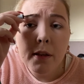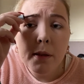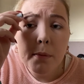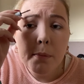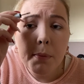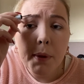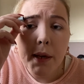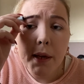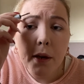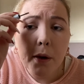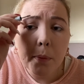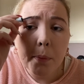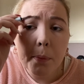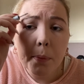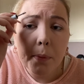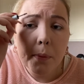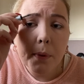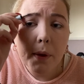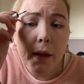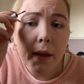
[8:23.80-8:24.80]
pick up
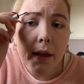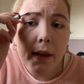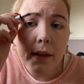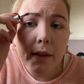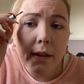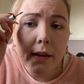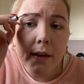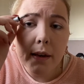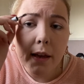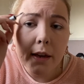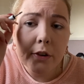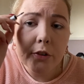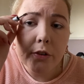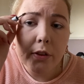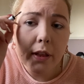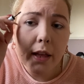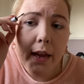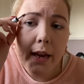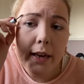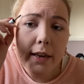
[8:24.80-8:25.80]
the natural
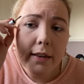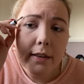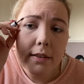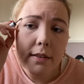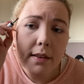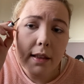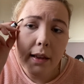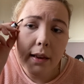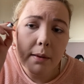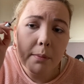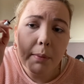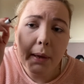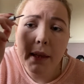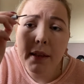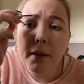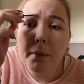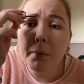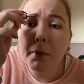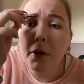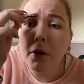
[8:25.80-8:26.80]
hairs and make
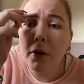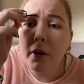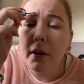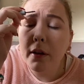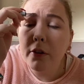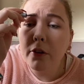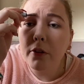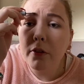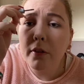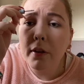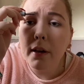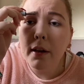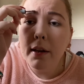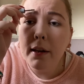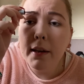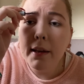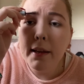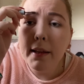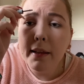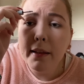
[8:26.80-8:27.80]
them look just a
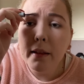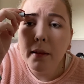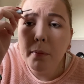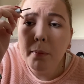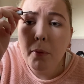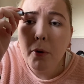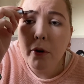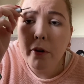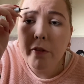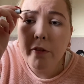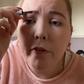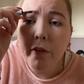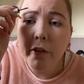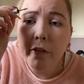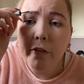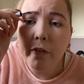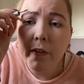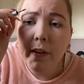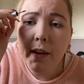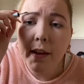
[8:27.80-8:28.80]
little more
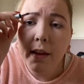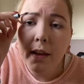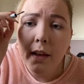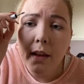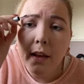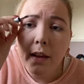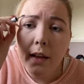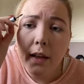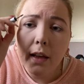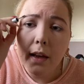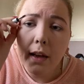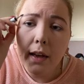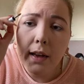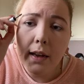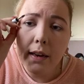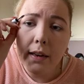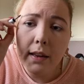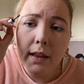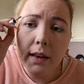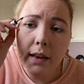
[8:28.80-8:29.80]
fluffy
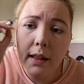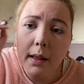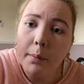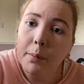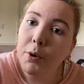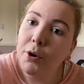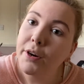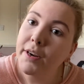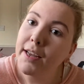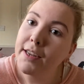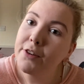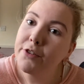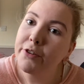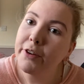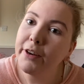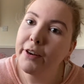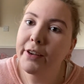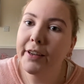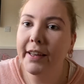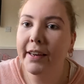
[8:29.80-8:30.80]
and a little more natural
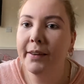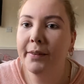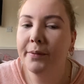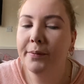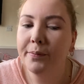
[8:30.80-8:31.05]
looking.